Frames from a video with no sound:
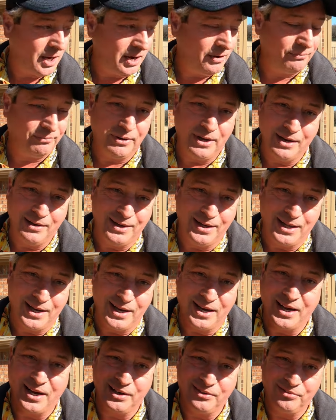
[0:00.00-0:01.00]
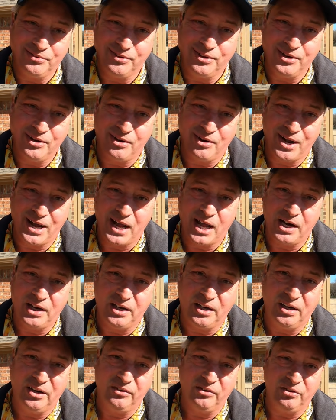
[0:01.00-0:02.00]
I found that I actually had
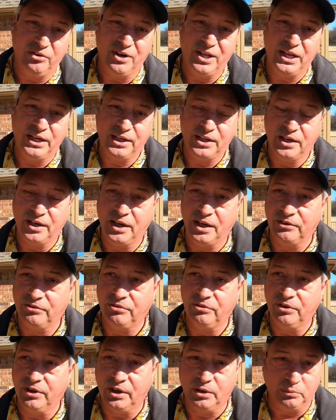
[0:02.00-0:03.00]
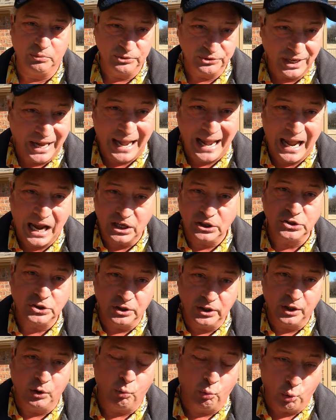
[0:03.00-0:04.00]
internet connection, that it was
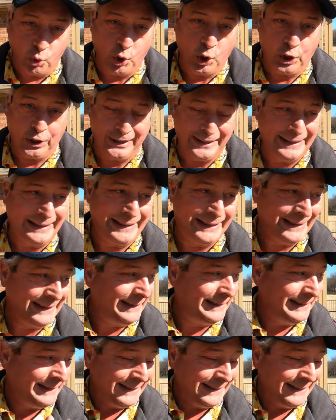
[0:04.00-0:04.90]
actually working